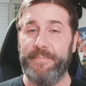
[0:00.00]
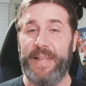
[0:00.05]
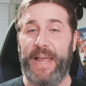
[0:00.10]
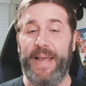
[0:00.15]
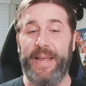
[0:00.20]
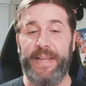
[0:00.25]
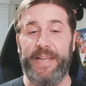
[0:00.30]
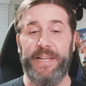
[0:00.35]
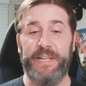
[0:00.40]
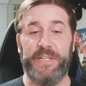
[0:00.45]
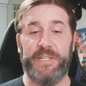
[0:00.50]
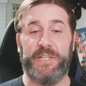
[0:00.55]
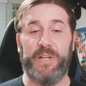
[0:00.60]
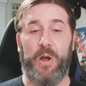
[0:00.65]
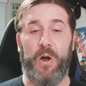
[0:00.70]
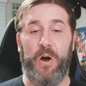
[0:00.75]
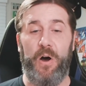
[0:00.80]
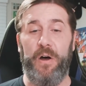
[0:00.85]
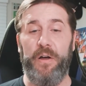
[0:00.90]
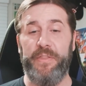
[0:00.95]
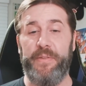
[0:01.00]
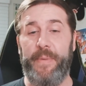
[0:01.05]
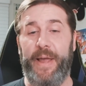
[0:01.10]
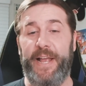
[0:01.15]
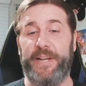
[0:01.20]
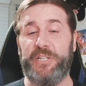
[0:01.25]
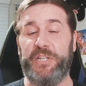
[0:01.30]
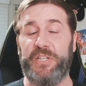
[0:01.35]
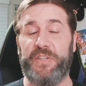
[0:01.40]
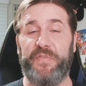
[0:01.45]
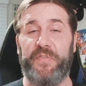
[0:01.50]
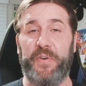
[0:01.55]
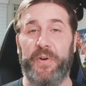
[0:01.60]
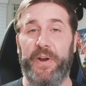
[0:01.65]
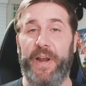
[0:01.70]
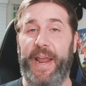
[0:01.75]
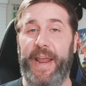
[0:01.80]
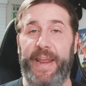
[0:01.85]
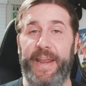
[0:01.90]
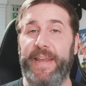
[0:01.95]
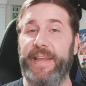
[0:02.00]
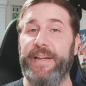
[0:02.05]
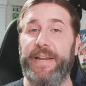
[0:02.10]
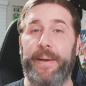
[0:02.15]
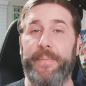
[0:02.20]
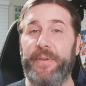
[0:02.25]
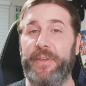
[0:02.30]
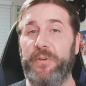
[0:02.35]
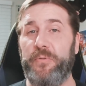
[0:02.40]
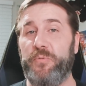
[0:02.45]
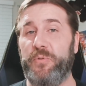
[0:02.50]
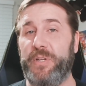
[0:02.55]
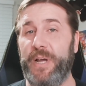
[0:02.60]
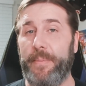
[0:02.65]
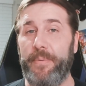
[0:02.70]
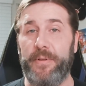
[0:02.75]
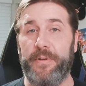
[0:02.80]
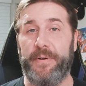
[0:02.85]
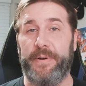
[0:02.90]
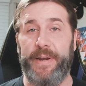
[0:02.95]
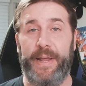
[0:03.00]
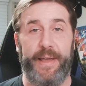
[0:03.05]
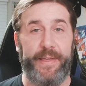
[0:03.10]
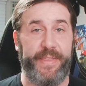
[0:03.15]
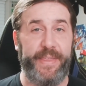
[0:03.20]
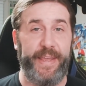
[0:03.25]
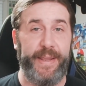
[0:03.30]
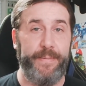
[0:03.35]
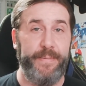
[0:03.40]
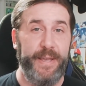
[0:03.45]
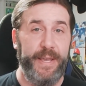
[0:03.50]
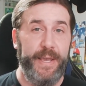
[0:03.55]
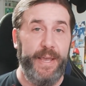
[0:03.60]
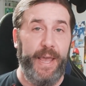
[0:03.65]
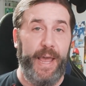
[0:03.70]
that is all the matches for AEW Double or Nothing.